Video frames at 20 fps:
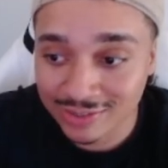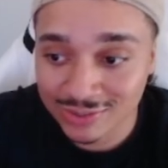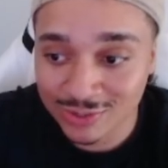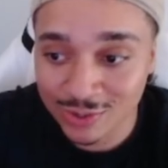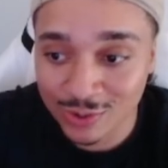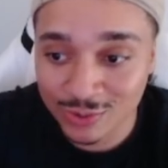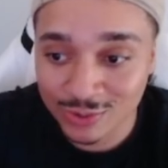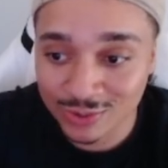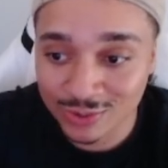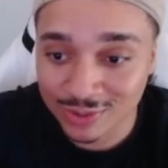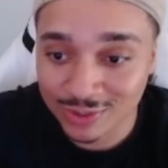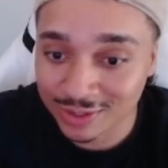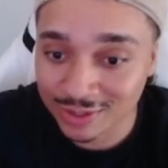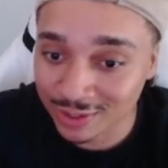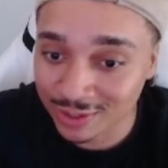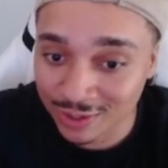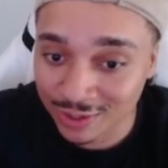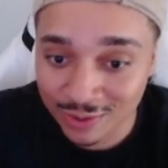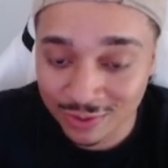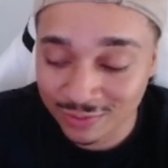So
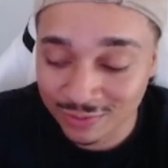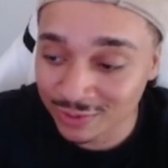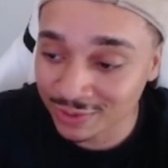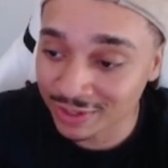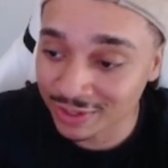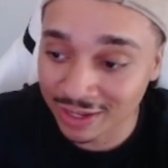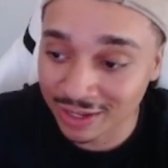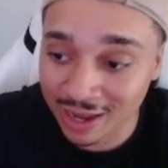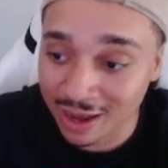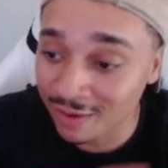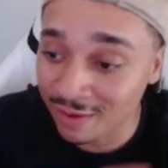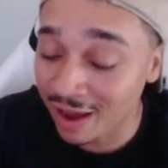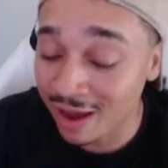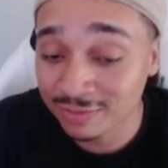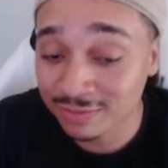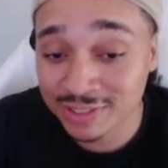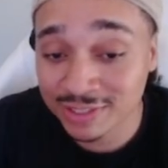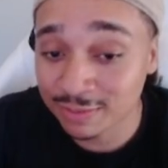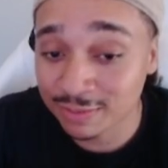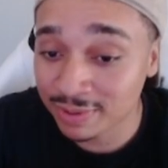
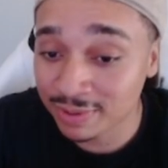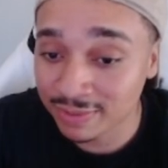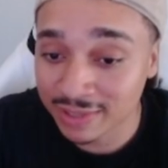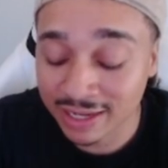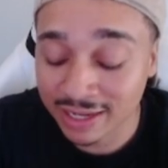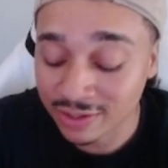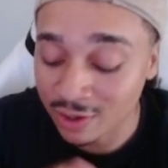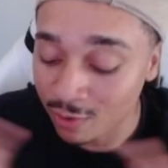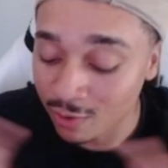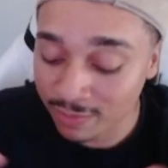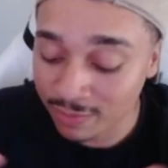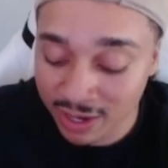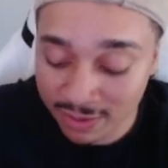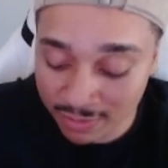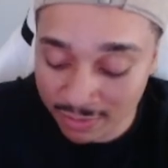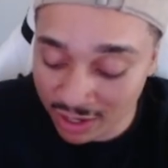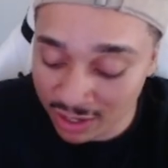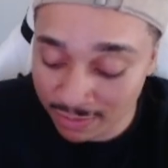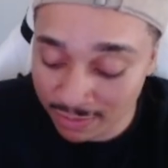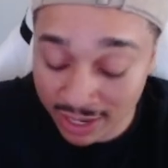I've seen people that don't make
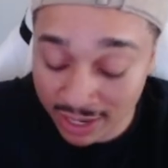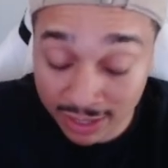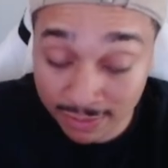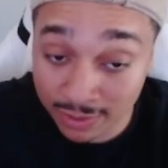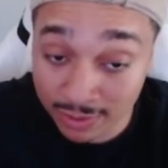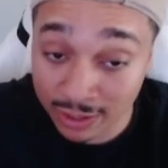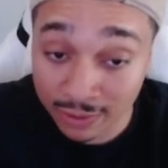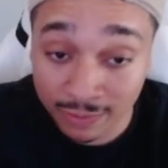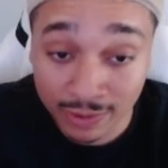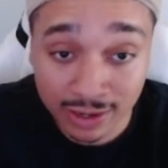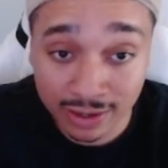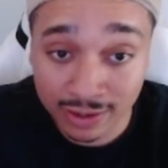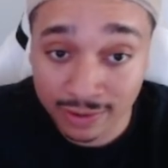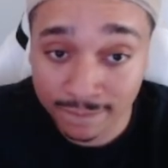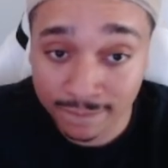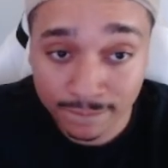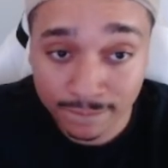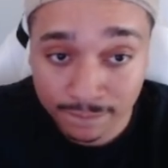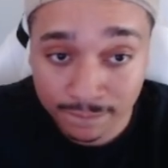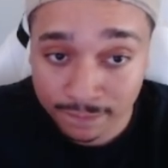money making money right now.